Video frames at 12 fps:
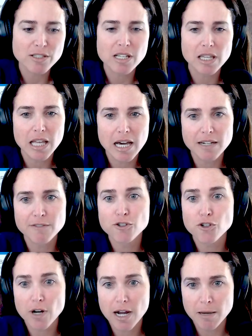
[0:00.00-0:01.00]
a lot of
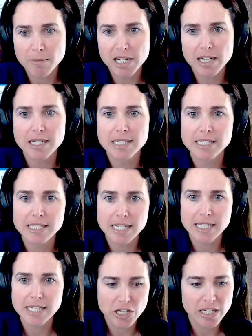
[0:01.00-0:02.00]
trauma,
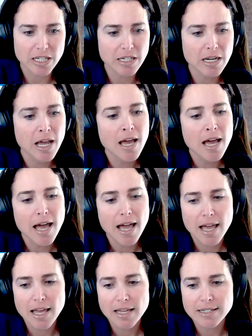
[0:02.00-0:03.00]
addiction,
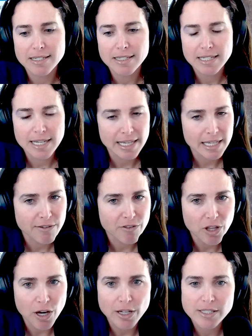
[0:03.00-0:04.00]
and negative
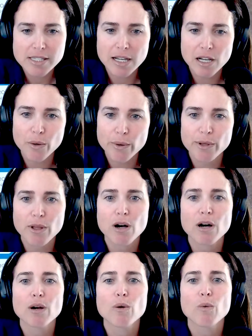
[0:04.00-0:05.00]
thoughts that go
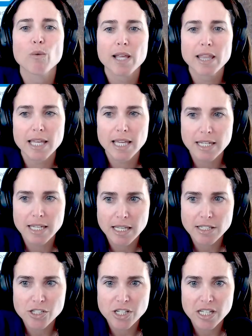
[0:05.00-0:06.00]
along with
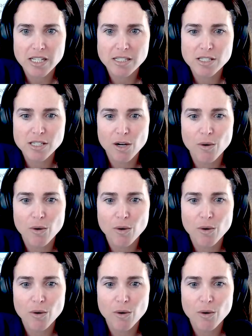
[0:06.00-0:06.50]
ADHD. So,